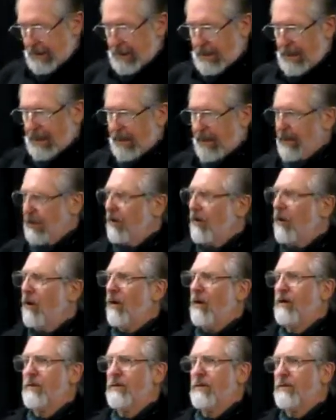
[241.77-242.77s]
And
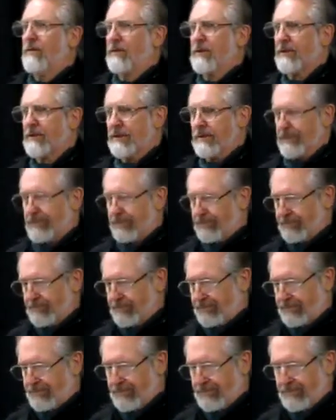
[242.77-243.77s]
all those
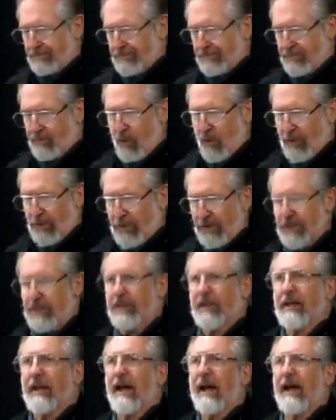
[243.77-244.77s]
4th of
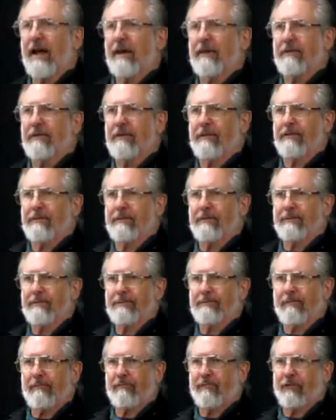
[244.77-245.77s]
July
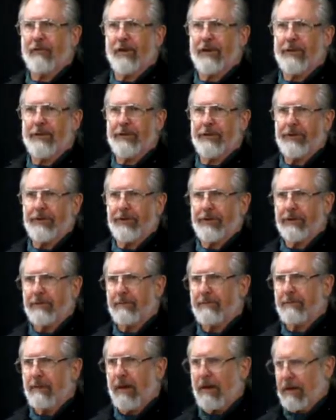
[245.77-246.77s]
phrases that
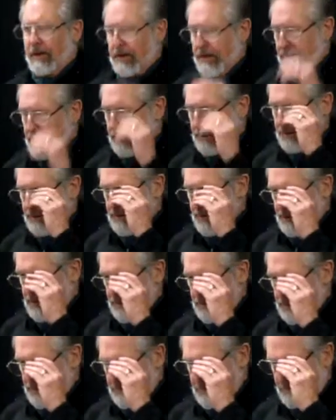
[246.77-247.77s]
the politicians
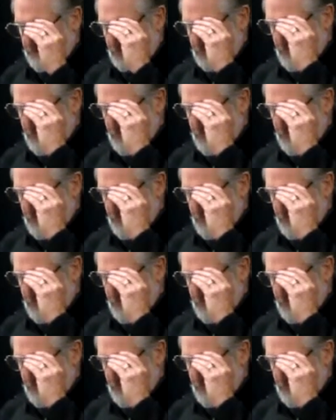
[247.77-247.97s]
use.